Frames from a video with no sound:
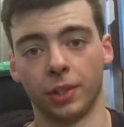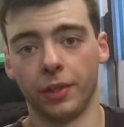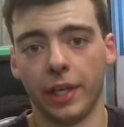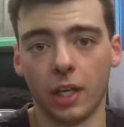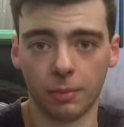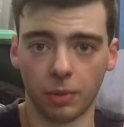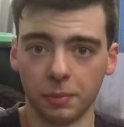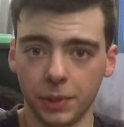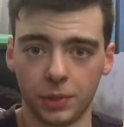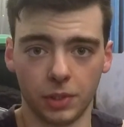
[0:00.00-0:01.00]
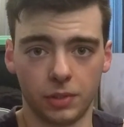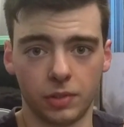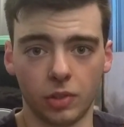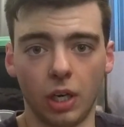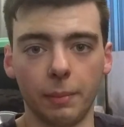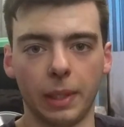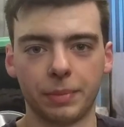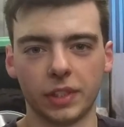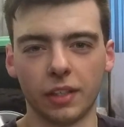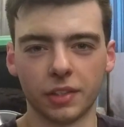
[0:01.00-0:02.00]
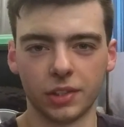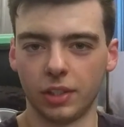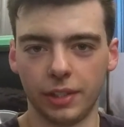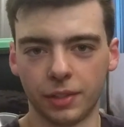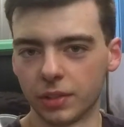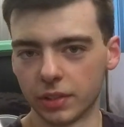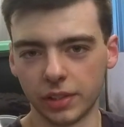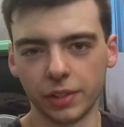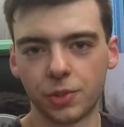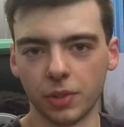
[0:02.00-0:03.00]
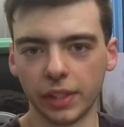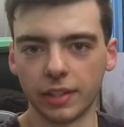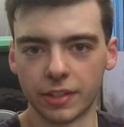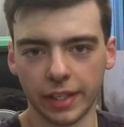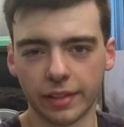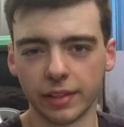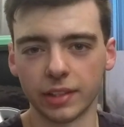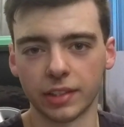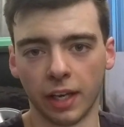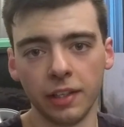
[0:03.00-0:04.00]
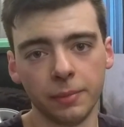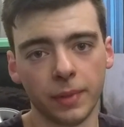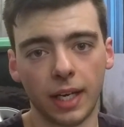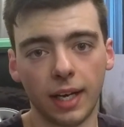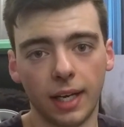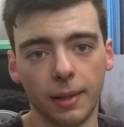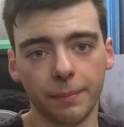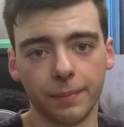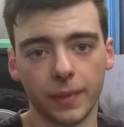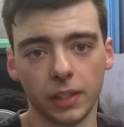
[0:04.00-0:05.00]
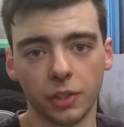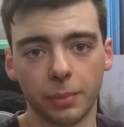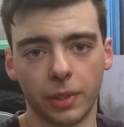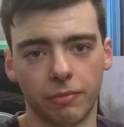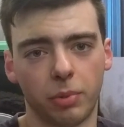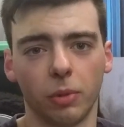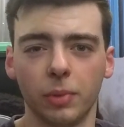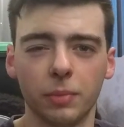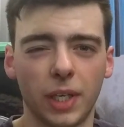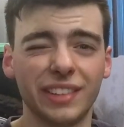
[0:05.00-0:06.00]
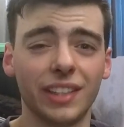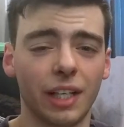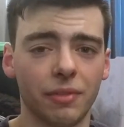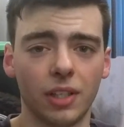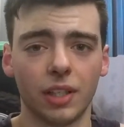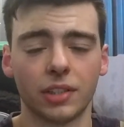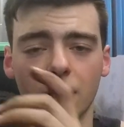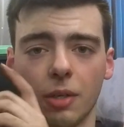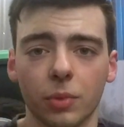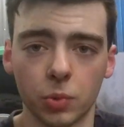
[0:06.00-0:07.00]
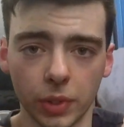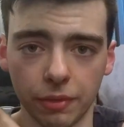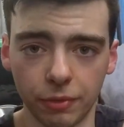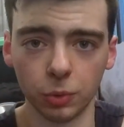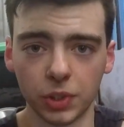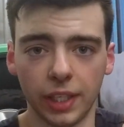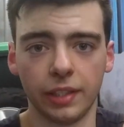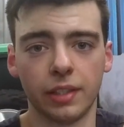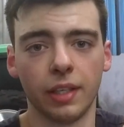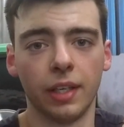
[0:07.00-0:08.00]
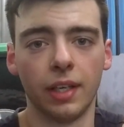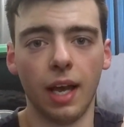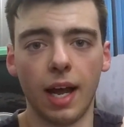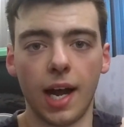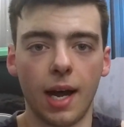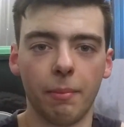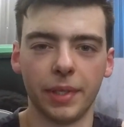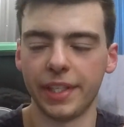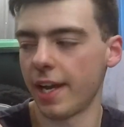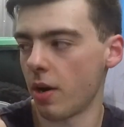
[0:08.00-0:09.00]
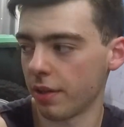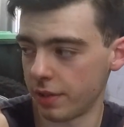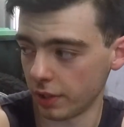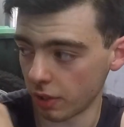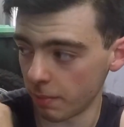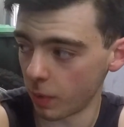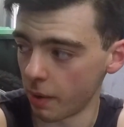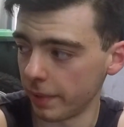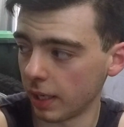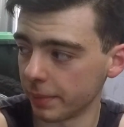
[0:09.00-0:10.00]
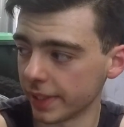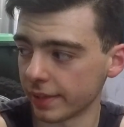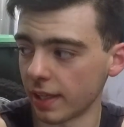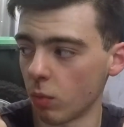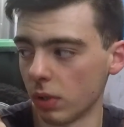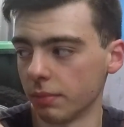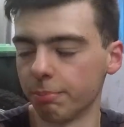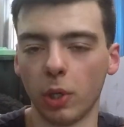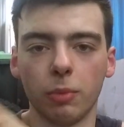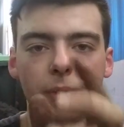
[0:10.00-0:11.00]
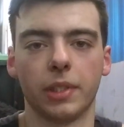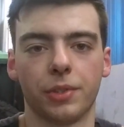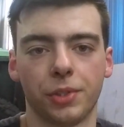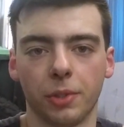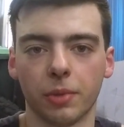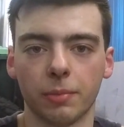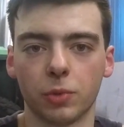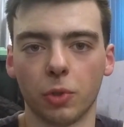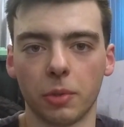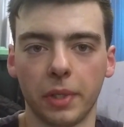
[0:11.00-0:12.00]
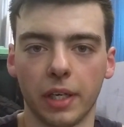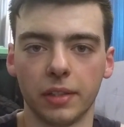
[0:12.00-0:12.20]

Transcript: now I'll probably just time lapse the other side because it's literally exactly the same. A little bit of problem I did have last time was with the fuel tank. But now I think I might be able to get that 1 bolt, but I'll show you what I'm talking about in a